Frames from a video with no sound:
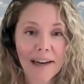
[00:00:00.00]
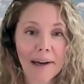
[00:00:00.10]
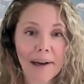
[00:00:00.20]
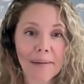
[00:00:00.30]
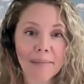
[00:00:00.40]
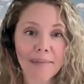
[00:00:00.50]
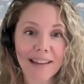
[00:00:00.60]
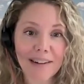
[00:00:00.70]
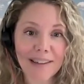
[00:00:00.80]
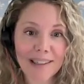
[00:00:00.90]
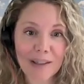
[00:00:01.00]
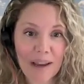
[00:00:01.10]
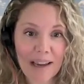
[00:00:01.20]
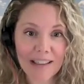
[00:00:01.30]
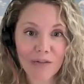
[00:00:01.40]
Um, there is
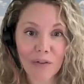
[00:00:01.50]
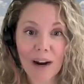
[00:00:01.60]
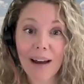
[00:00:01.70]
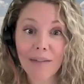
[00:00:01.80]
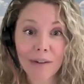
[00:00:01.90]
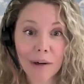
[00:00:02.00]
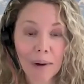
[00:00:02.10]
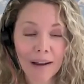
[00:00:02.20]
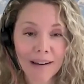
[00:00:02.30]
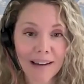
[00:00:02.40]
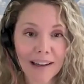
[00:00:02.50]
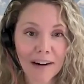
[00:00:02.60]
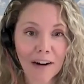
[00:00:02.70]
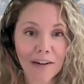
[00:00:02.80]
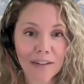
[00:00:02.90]
space for everyone
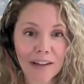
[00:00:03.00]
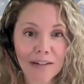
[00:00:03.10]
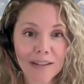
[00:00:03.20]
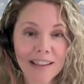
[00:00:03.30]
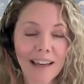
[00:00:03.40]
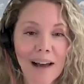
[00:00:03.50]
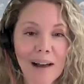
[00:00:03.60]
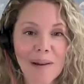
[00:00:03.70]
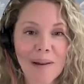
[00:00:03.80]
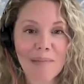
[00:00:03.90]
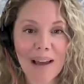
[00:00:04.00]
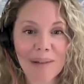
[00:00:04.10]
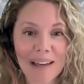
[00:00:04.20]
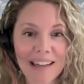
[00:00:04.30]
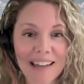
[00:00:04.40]
in our field, um, in my
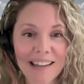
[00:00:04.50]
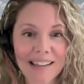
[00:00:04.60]
opinion.